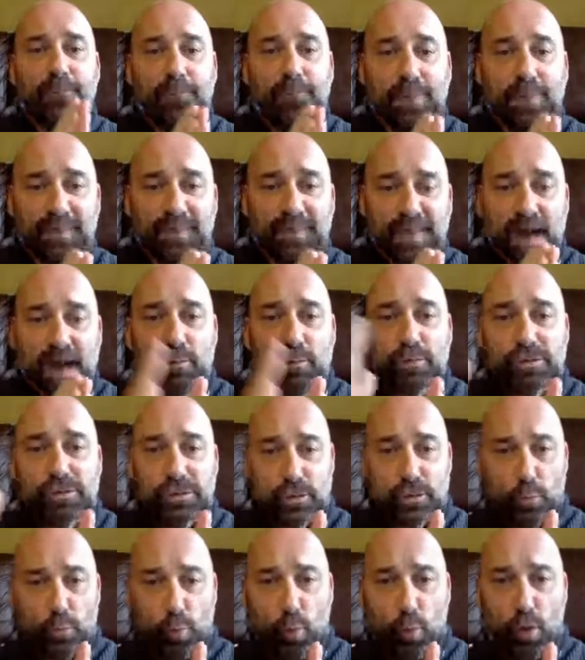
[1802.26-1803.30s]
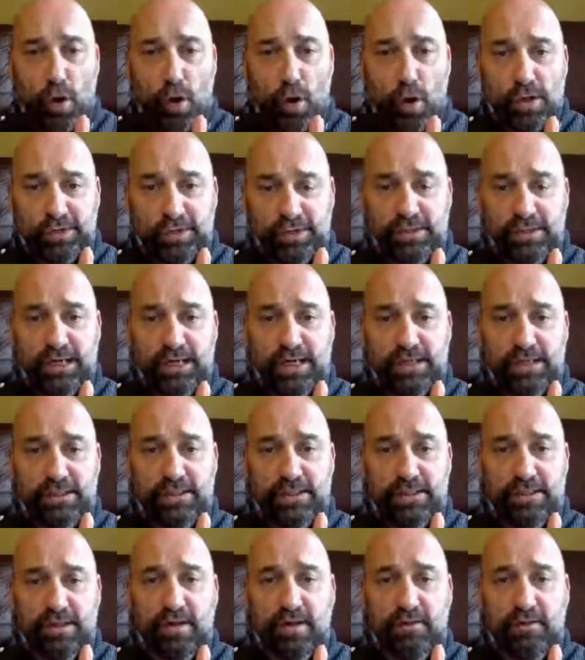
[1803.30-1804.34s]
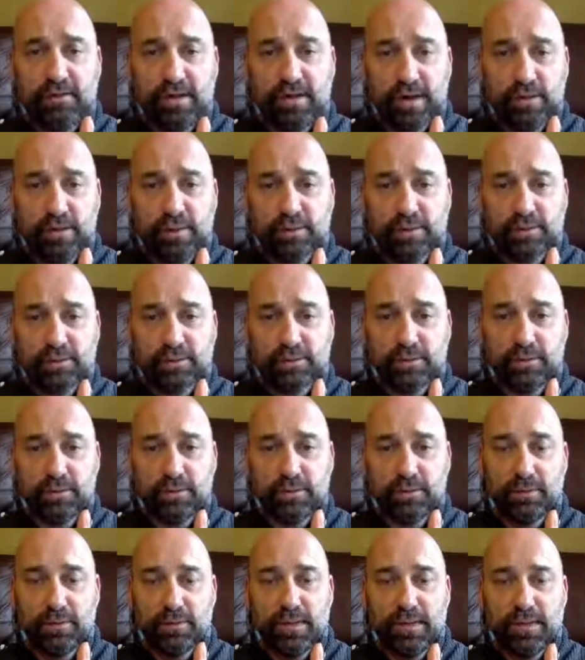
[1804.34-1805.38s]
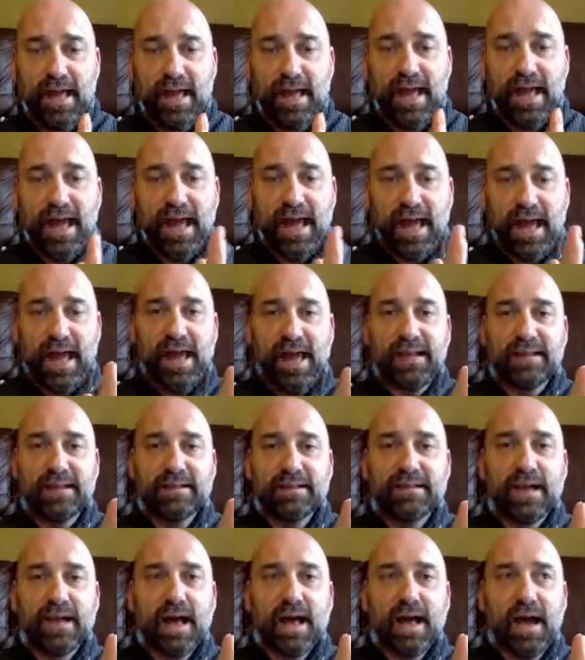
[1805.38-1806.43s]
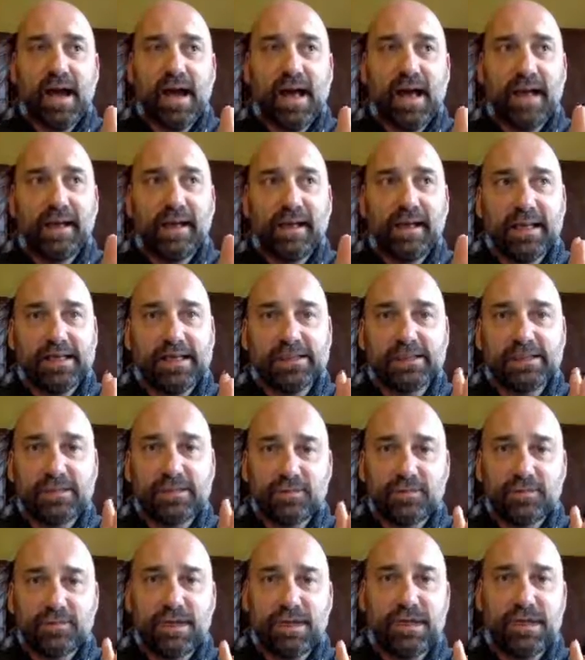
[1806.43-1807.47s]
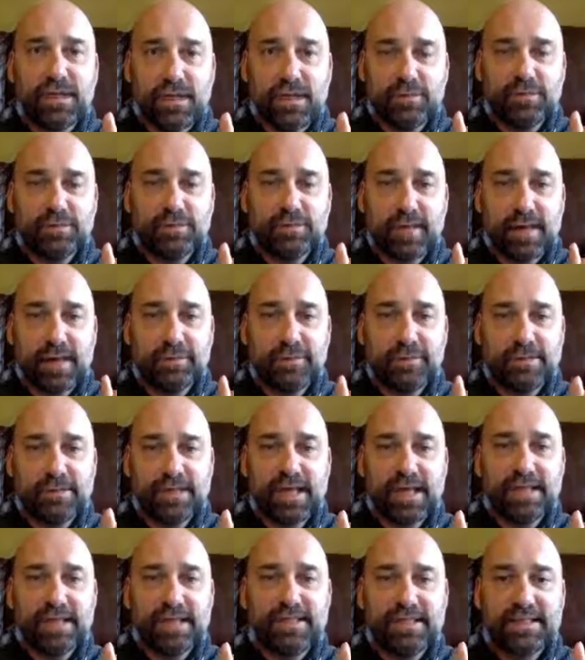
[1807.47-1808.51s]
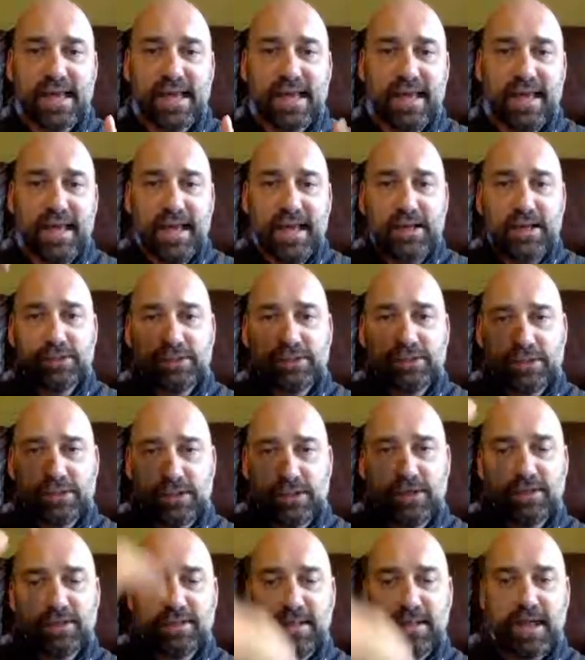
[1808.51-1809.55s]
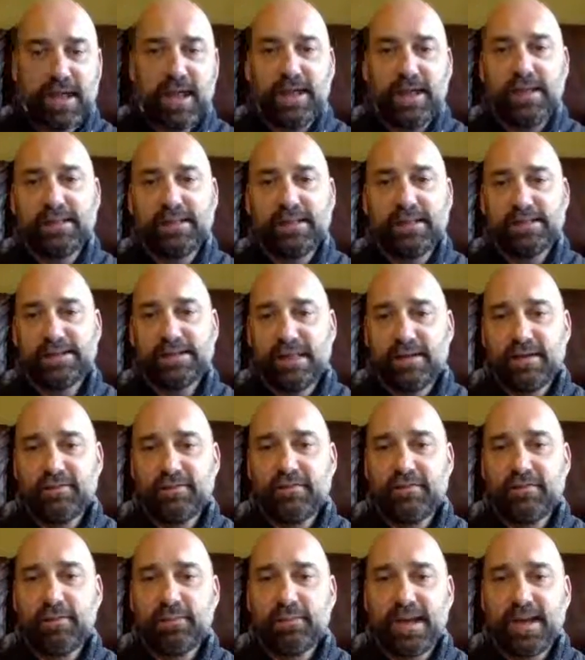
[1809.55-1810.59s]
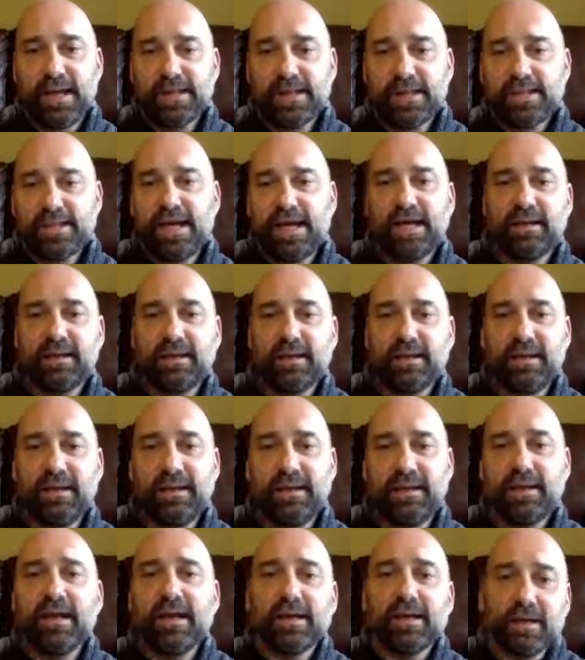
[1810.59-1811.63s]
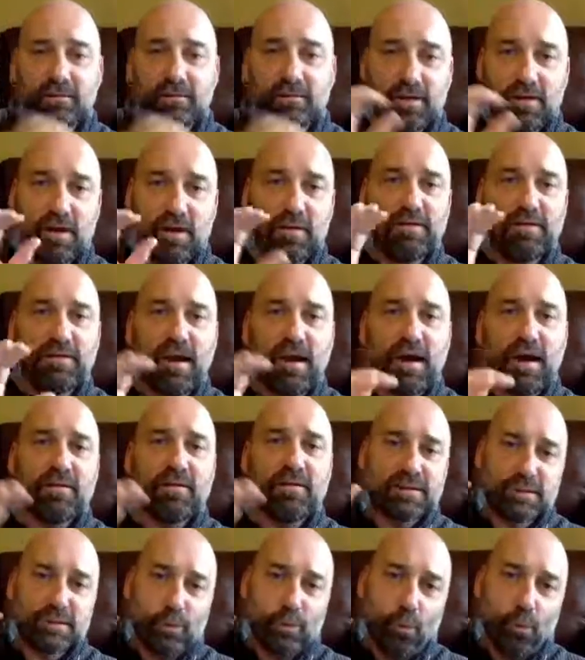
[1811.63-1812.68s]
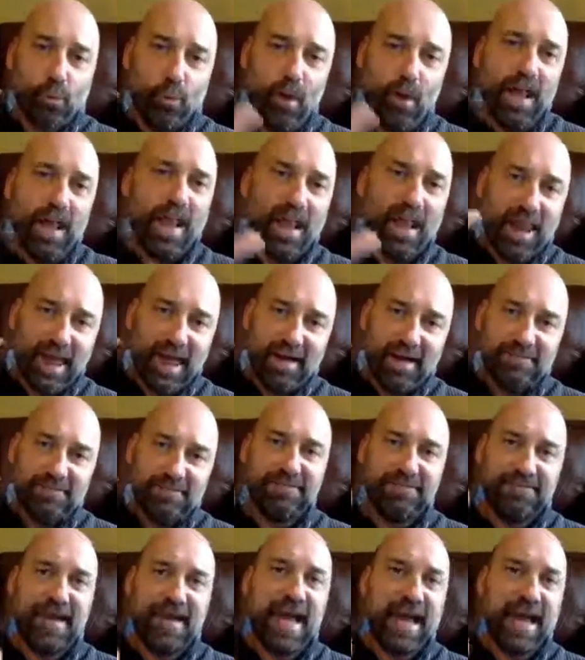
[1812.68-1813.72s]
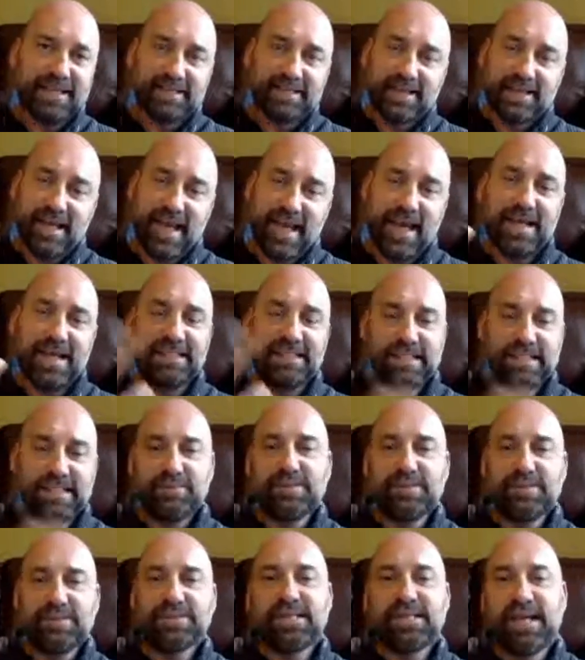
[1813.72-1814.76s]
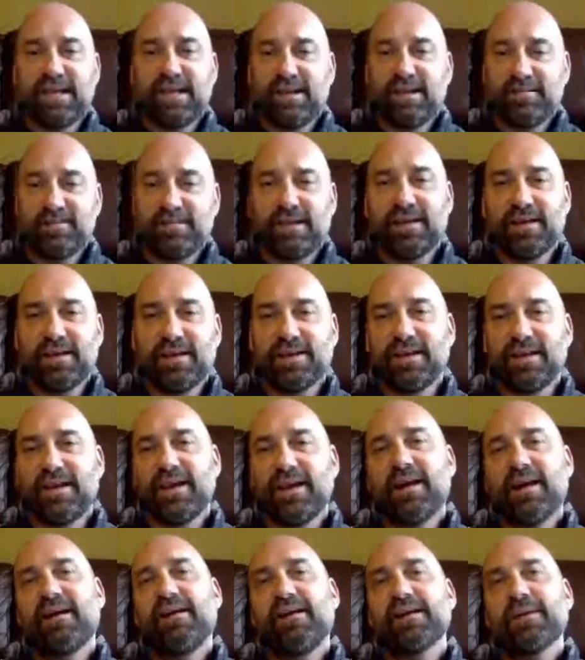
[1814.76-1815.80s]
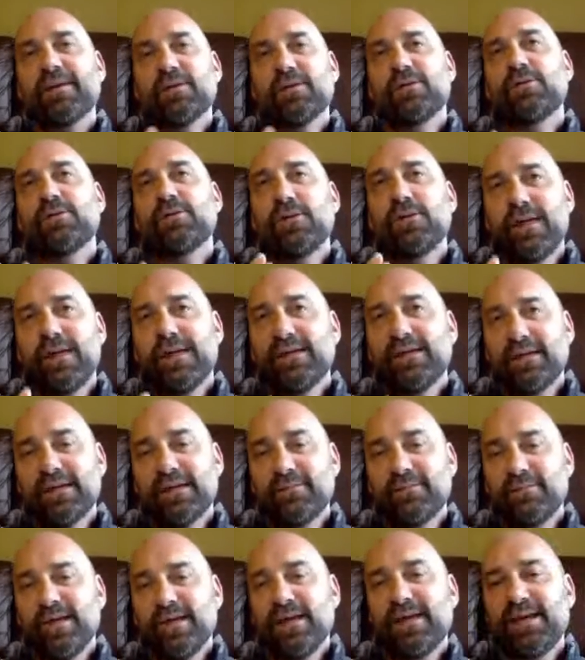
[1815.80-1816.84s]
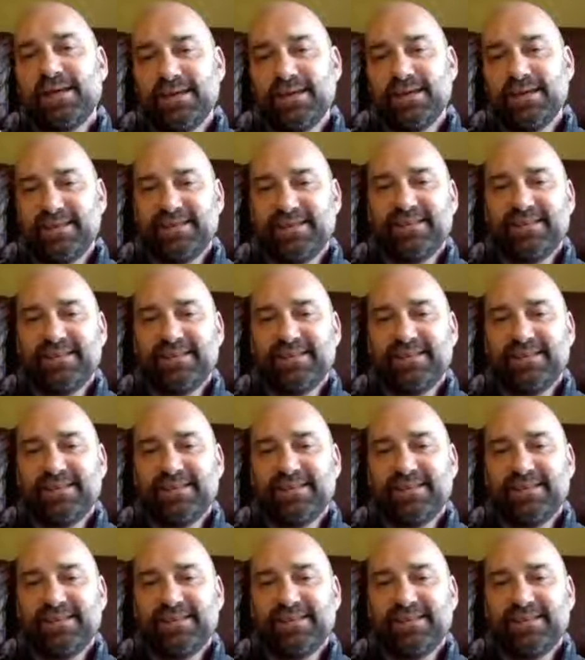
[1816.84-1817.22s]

But that was the worst case scenario possible. And uh, at least three newspapers that day turned that into their front page headline. Coronavirus will affect 80%. And you're like, are you kidding me?